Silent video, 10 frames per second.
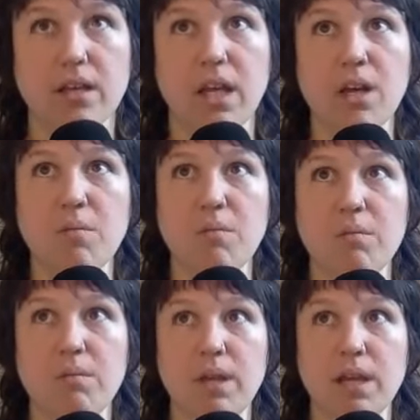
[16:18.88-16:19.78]
in a
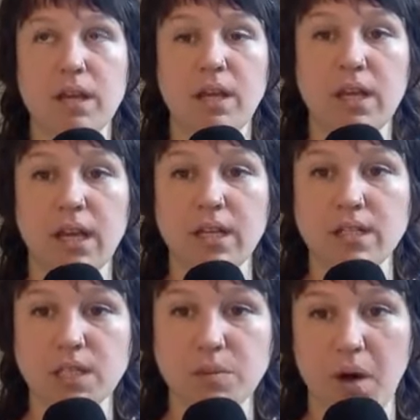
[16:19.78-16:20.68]
in a
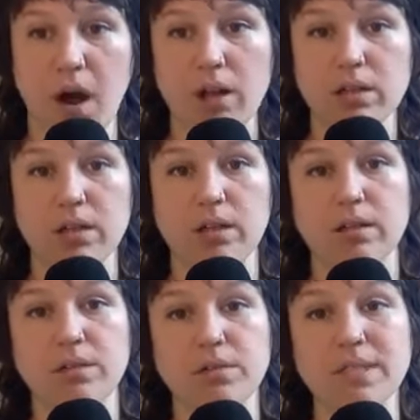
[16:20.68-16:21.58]
smaller
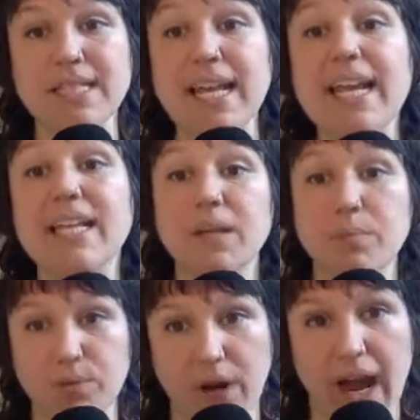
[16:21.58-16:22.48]
daily
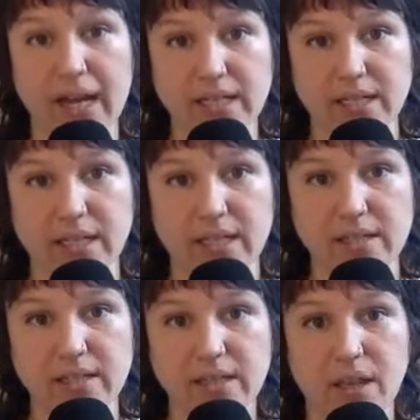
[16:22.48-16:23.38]

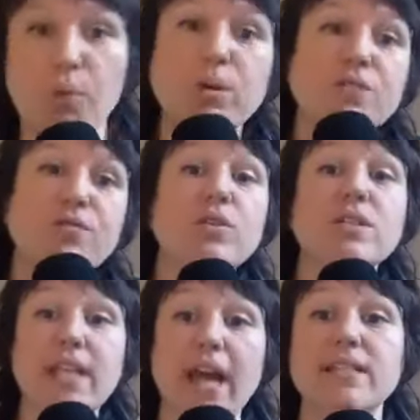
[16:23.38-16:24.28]
practice? Which, of course,
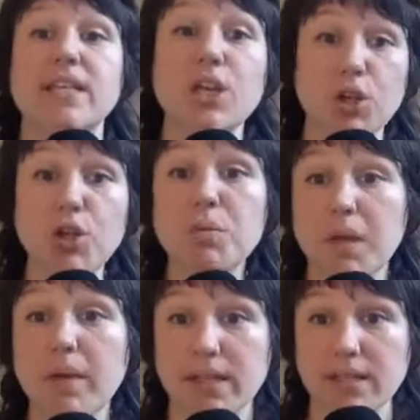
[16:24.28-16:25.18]
yes, it could be
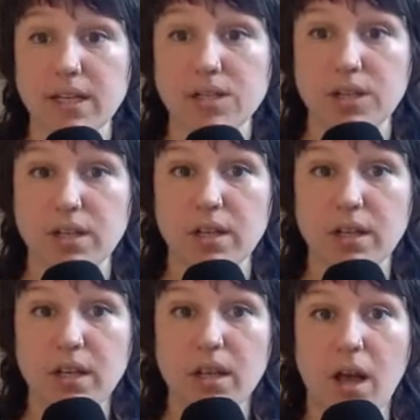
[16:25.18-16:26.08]
a meditation.
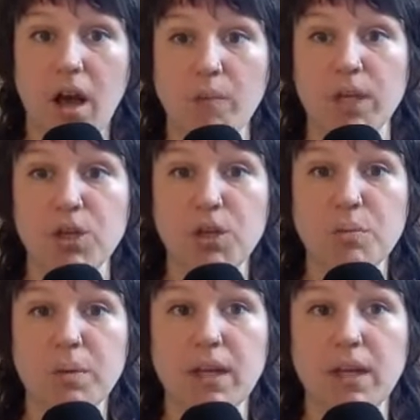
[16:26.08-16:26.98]
Um, it could
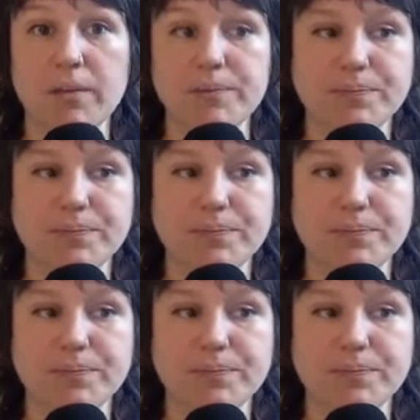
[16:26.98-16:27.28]
be